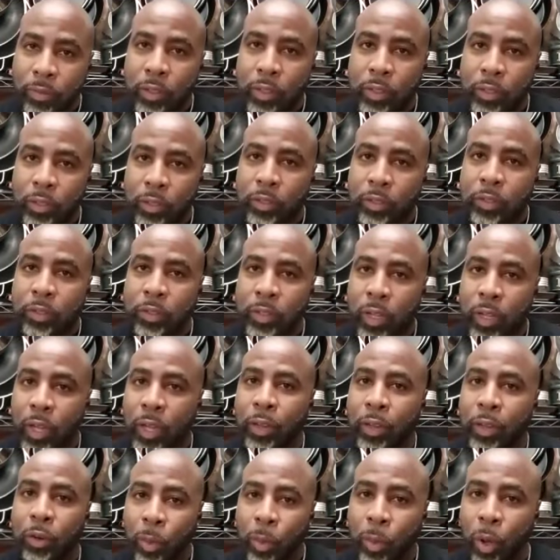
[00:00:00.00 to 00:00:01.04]
is
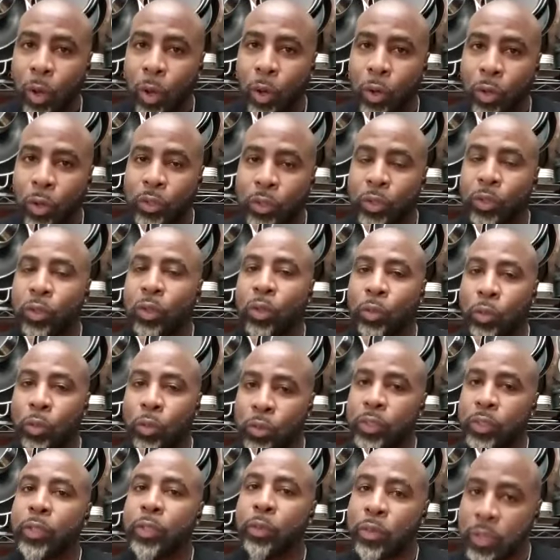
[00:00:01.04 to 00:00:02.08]
done or paused, or we'll
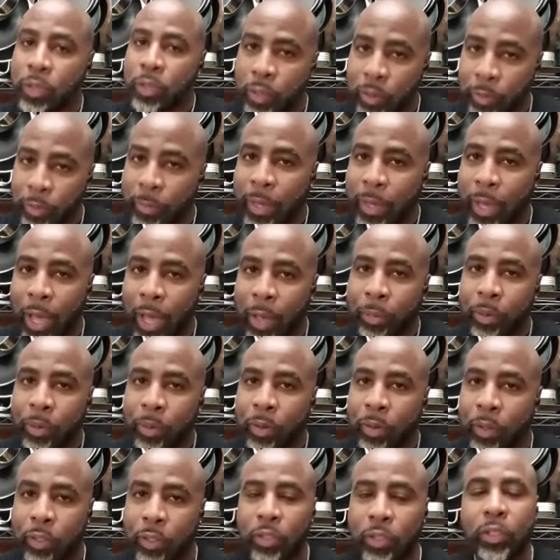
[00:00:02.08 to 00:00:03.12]
see what's going to be
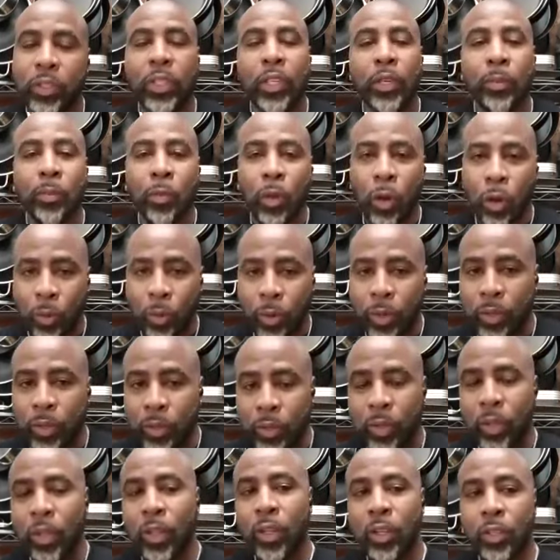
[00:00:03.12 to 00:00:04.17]
happening and just keep going.
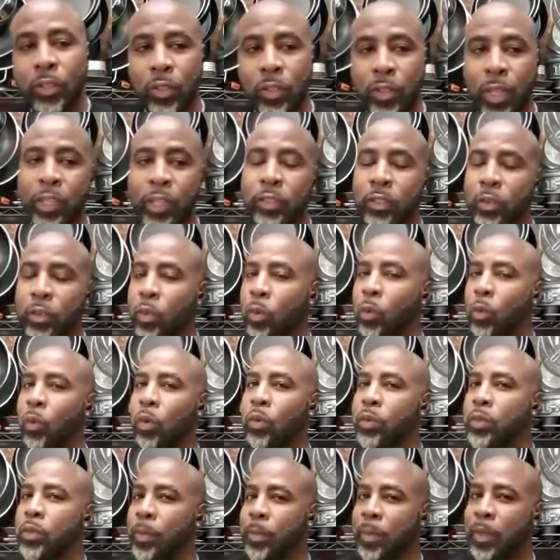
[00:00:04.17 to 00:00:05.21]
So that's
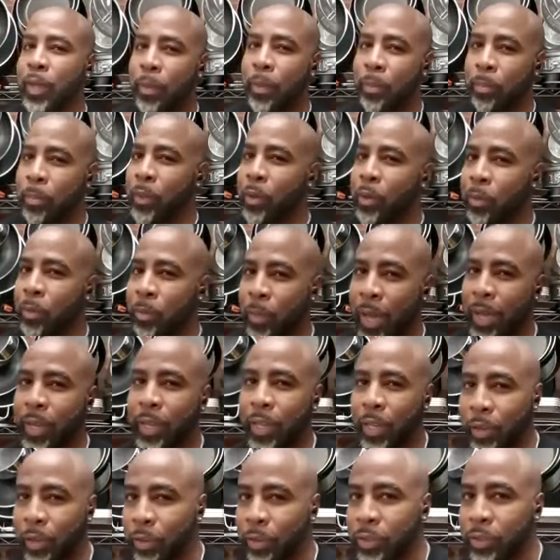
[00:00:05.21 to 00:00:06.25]
something that built my
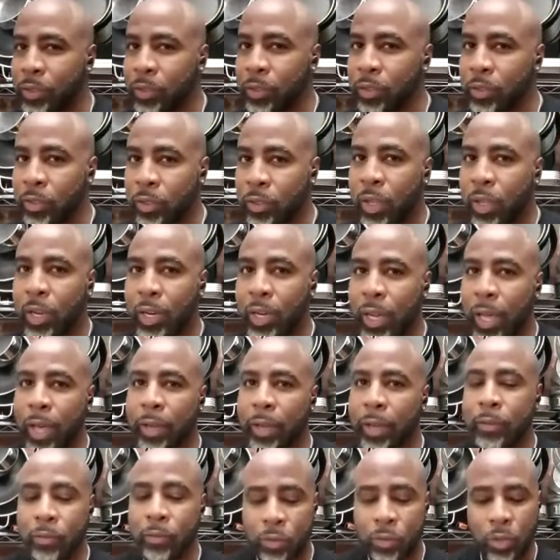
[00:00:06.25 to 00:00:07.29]
character a
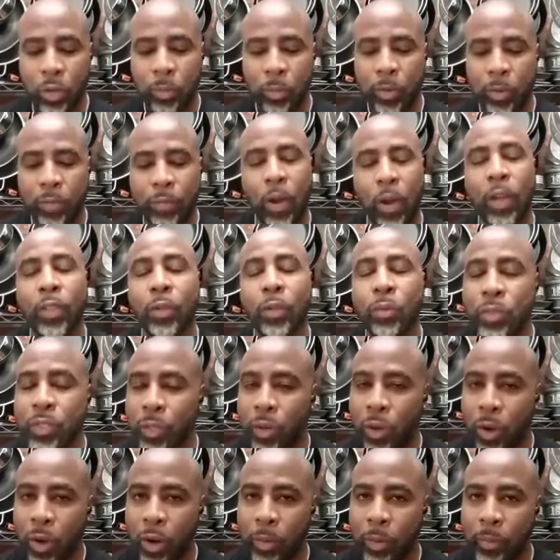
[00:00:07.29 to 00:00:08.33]
lot. So my father was in
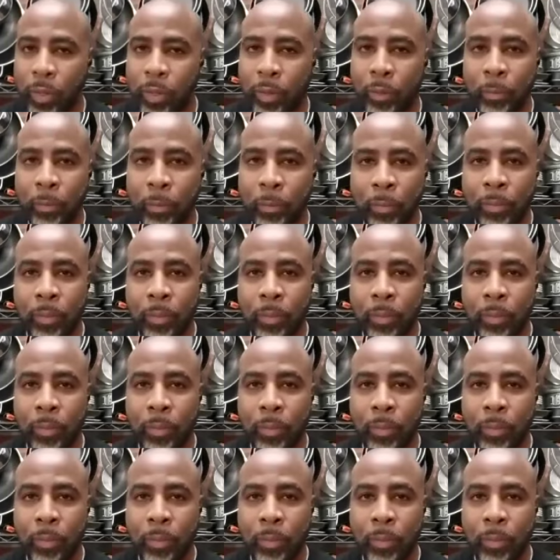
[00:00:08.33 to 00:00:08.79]
the army.